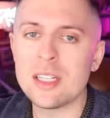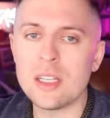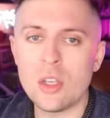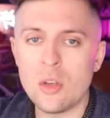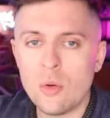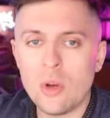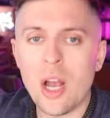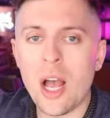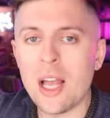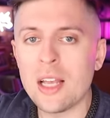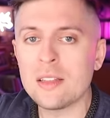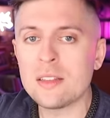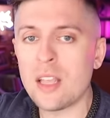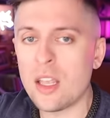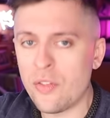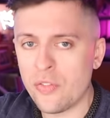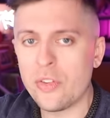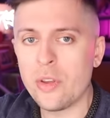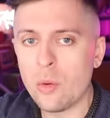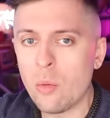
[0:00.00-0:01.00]
That you guys,
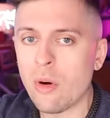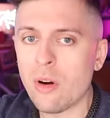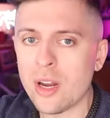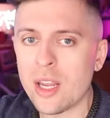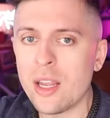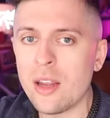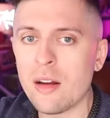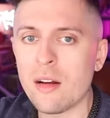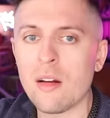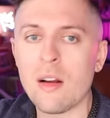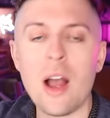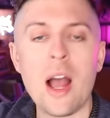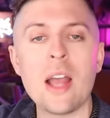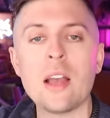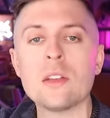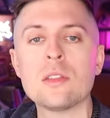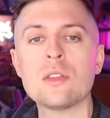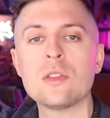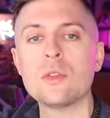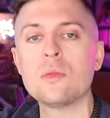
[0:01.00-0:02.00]
if you are here, I
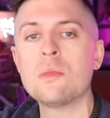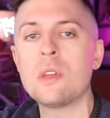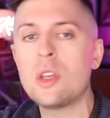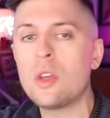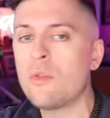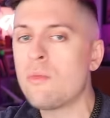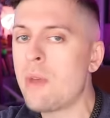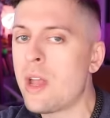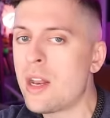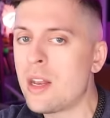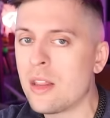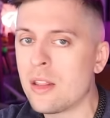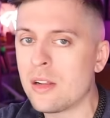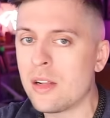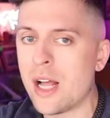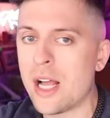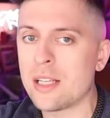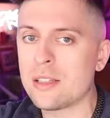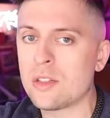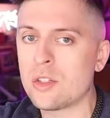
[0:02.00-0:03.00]
assume that you've made it in the
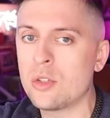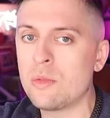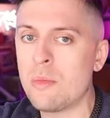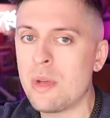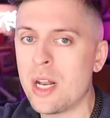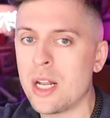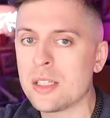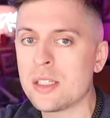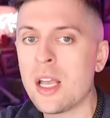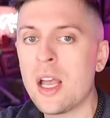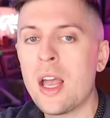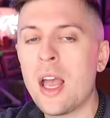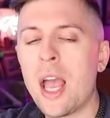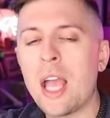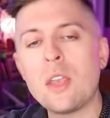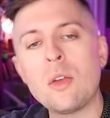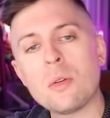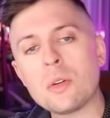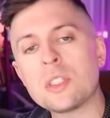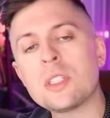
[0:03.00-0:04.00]
last two minutes
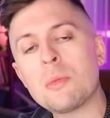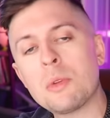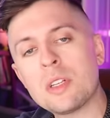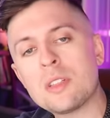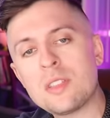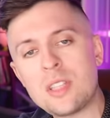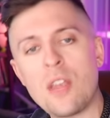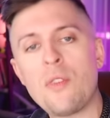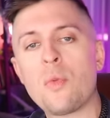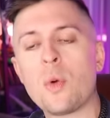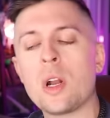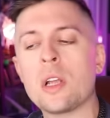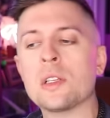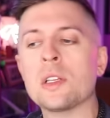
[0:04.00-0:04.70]
and you understand what a safe word